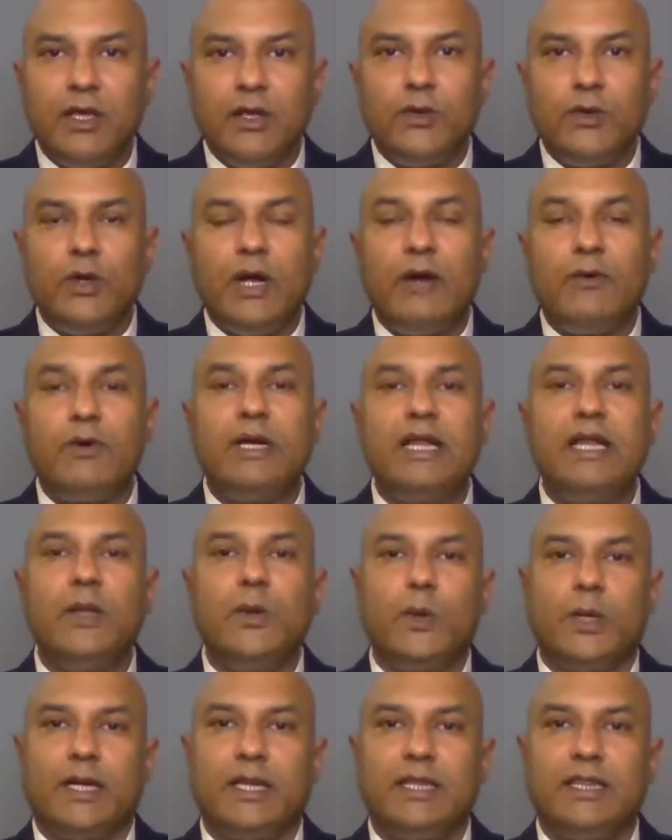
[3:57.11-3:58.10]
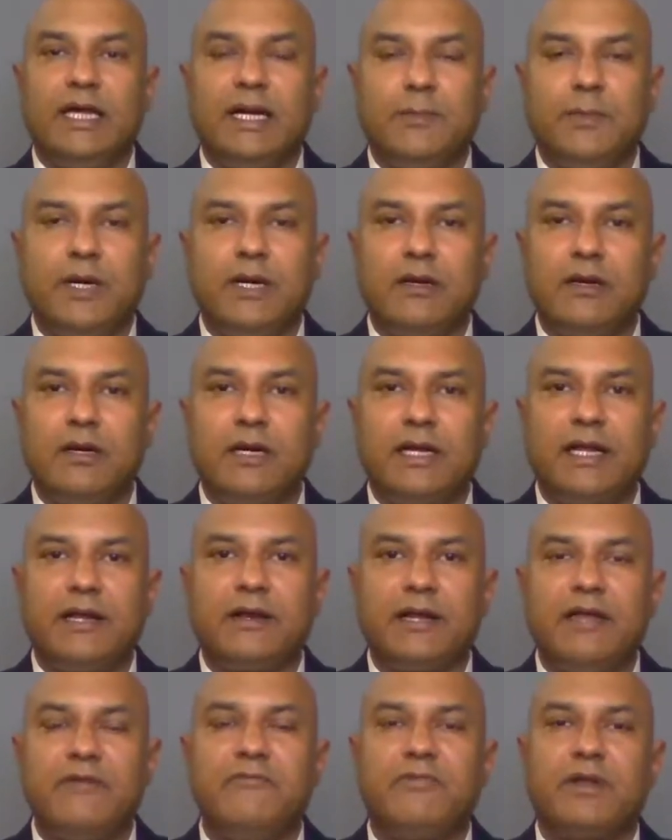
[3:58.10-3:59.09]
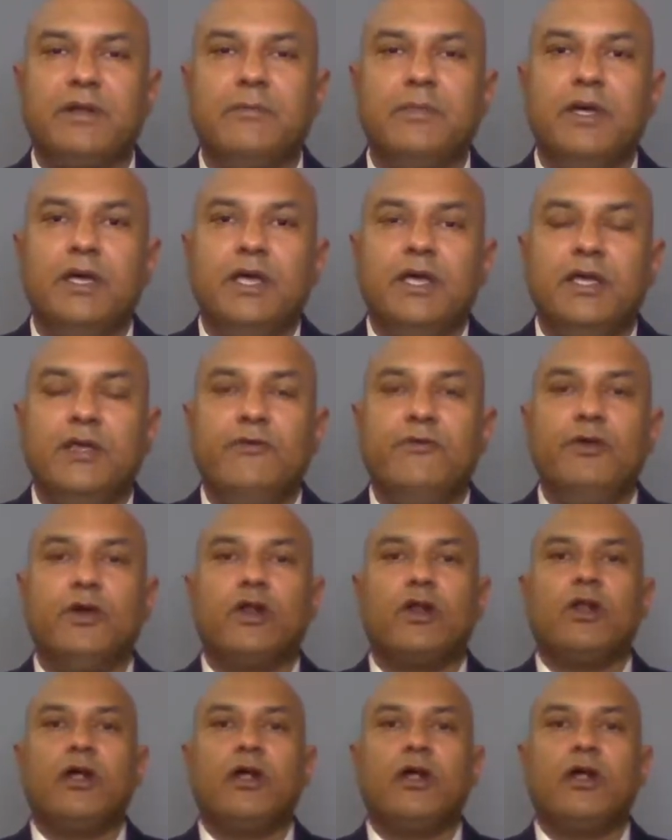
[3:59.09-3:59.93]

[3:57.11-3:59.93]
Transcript: you have to deliver in that particular time frame. If you are